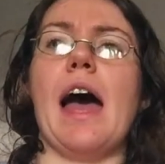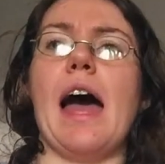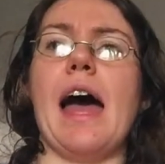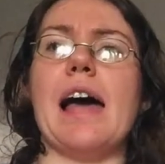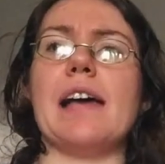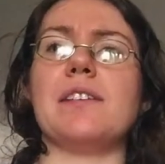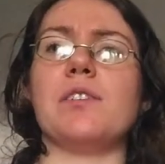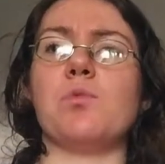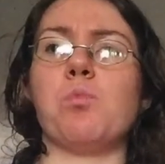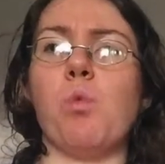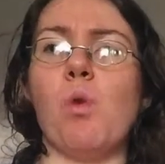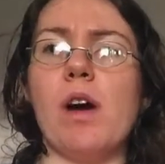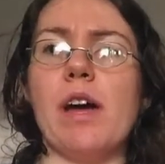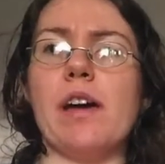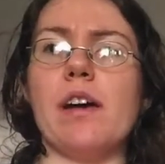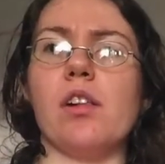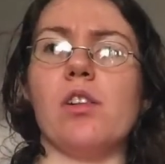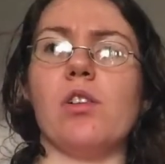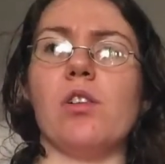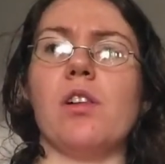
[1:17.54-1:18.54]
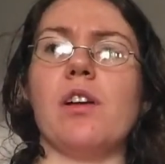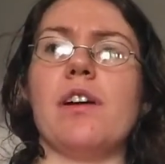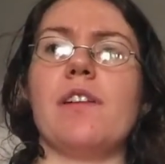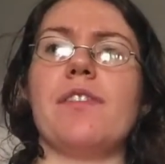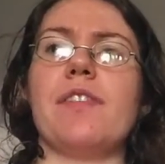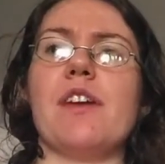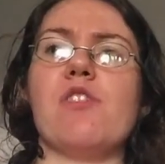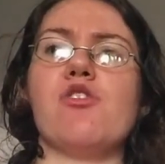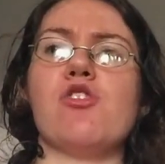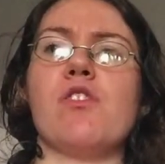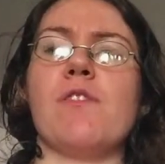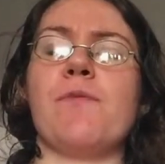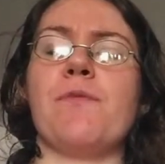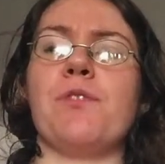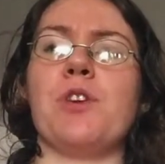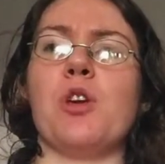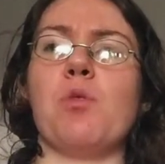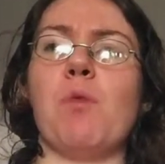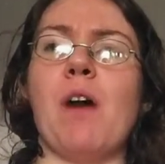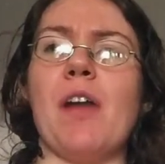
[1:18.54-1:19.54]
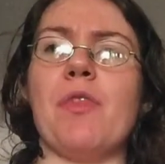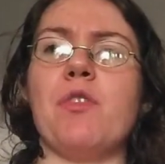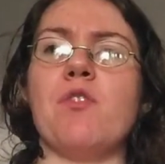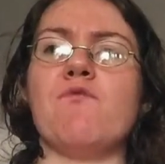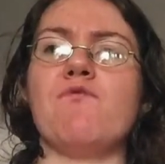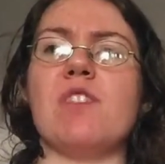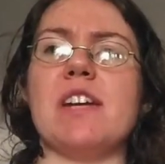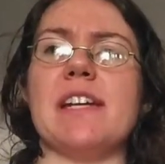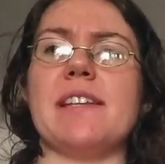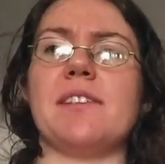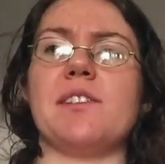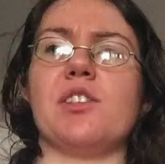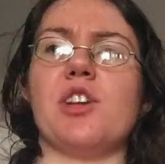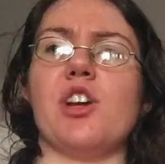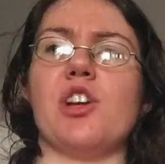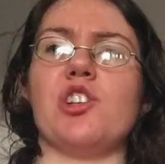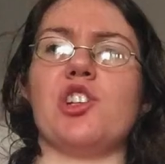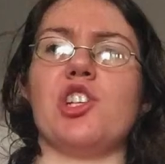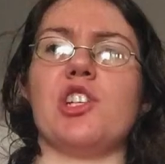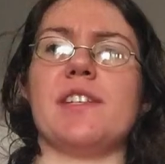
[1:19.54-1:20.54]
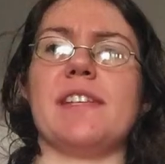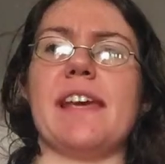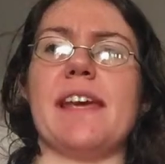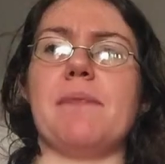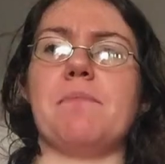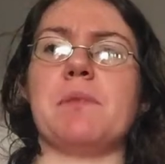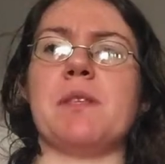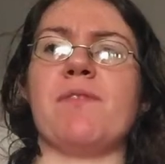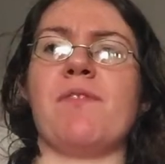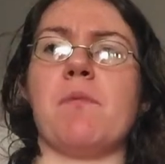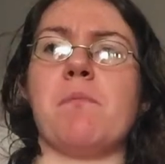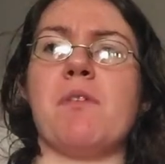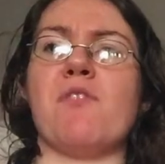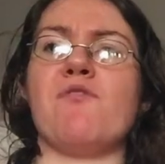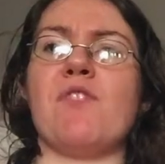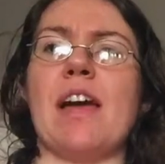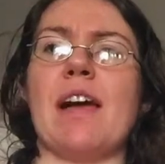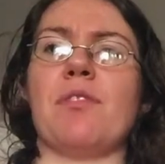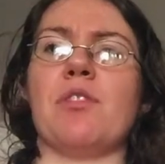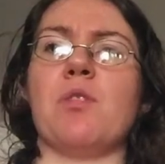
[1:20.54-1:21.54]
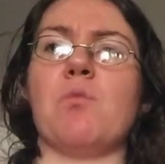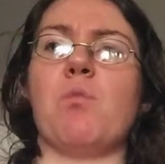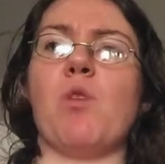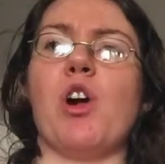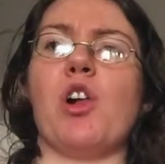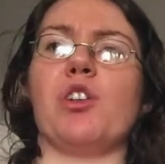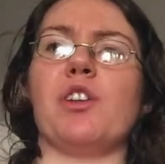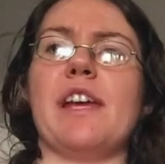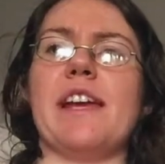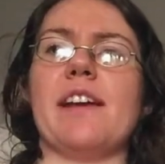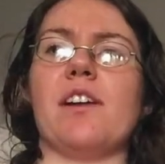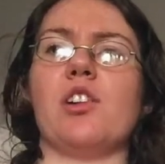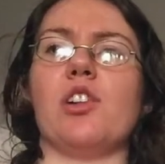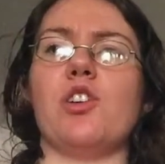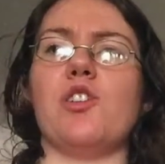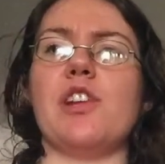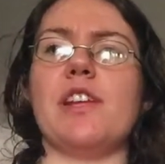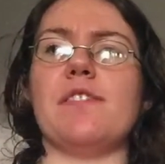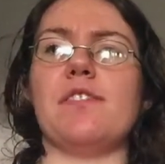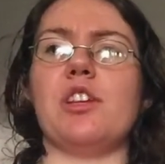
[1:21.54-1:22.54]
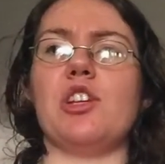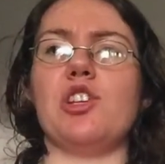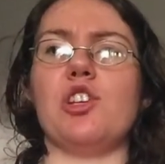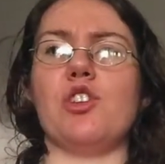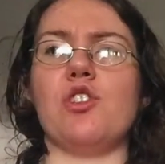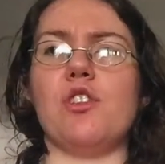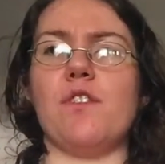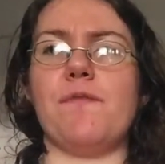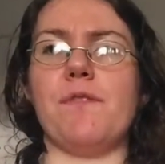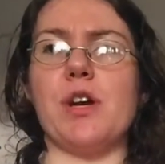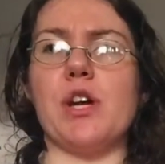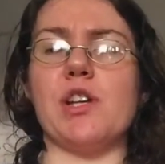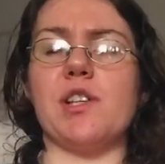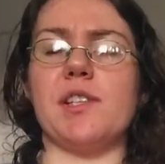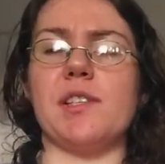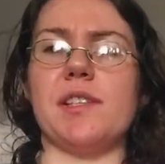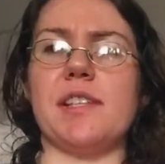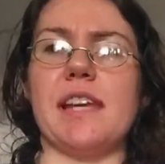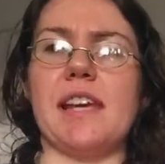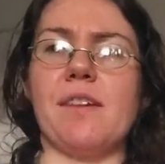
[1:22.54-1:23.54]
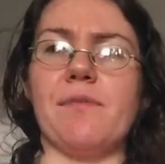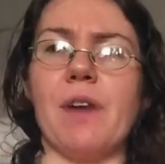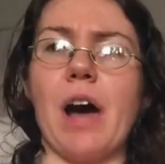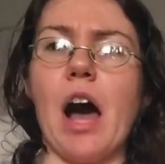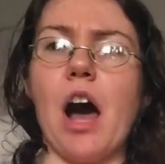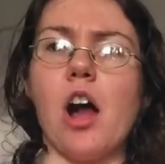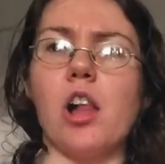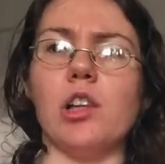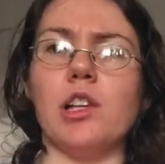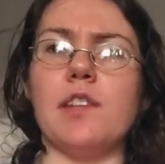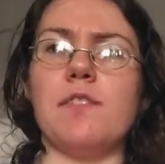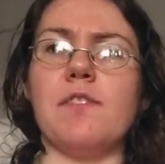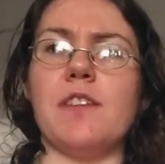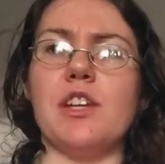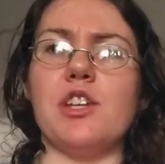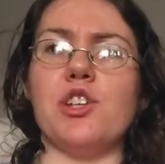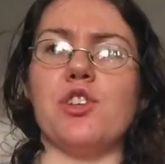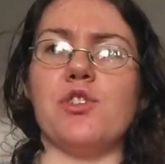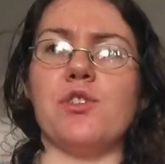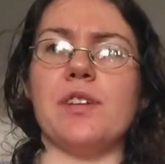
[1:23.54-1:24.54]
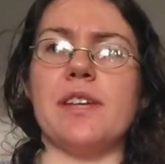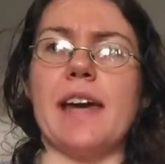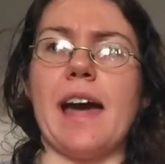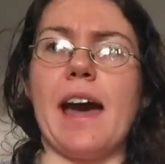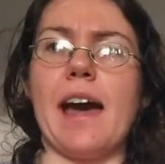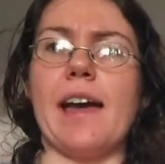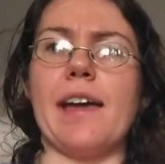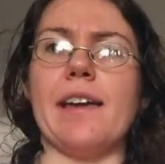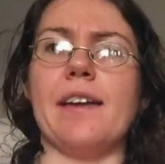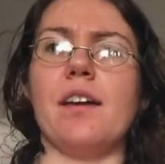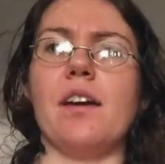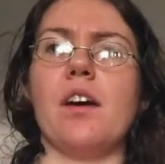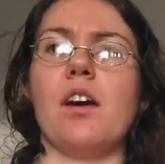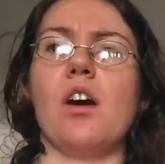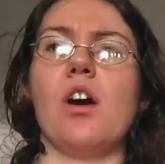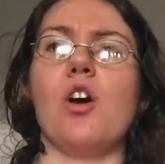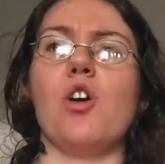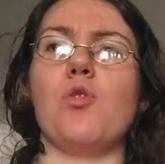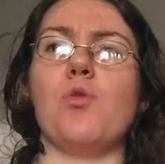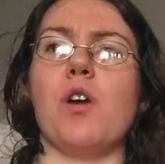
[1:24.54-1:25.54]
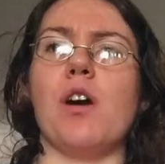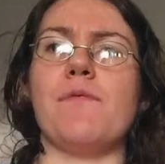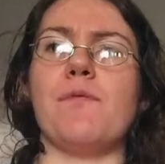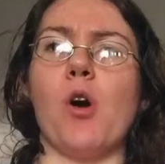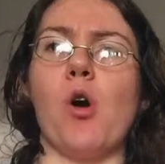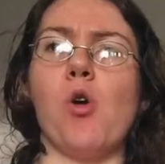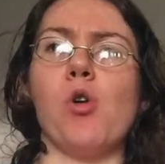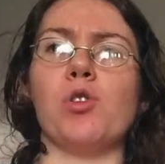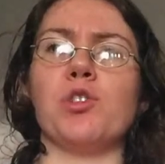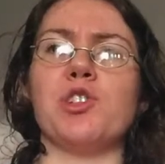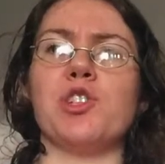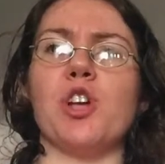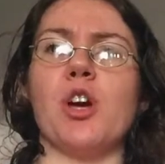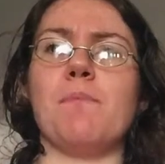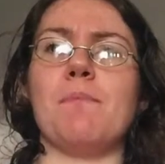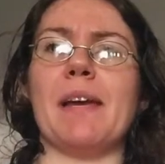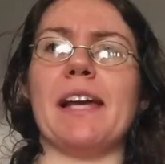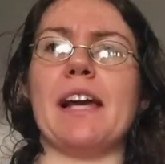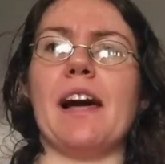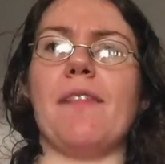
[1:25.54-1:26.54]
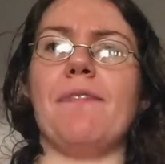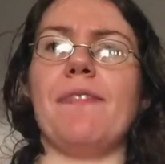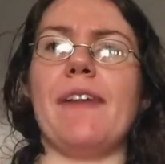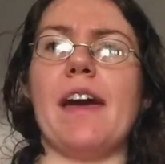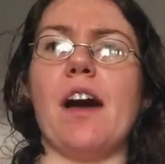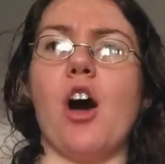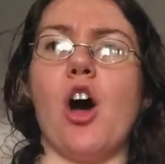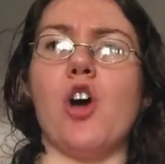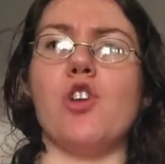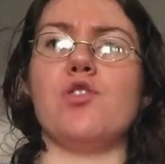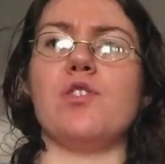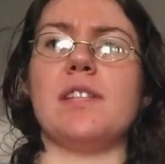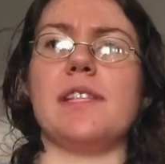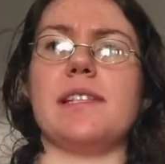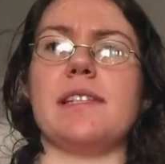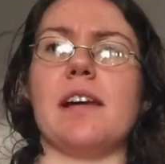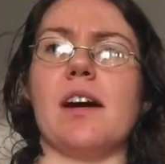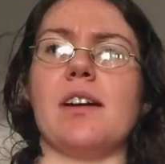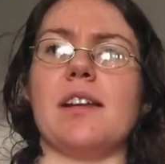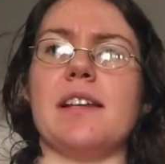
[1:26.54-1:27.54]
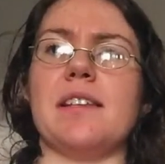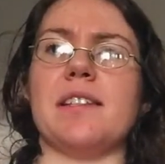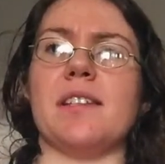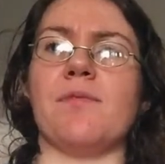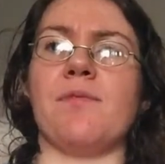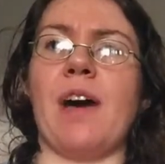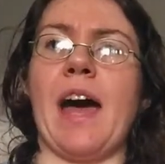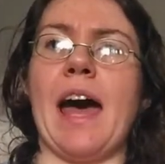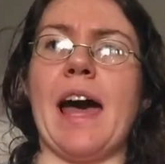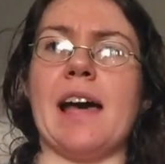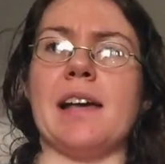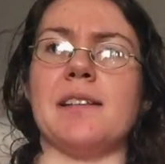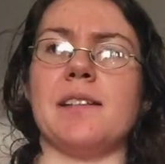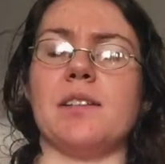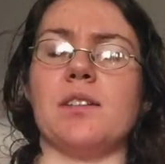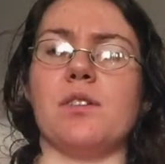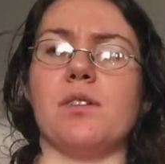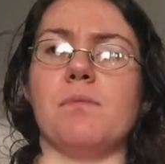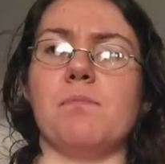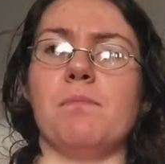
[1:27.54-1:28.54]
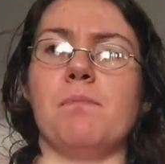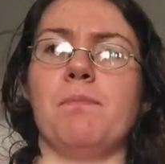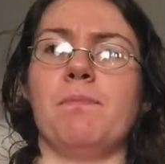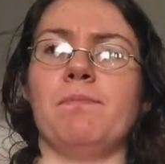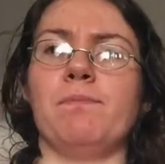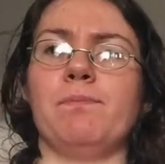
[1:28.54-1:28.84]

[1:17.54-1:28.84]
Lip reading: As well, there are a few other research teams from around the world, including the University of Hull in the UK, who have also begun their own studies of HSAM.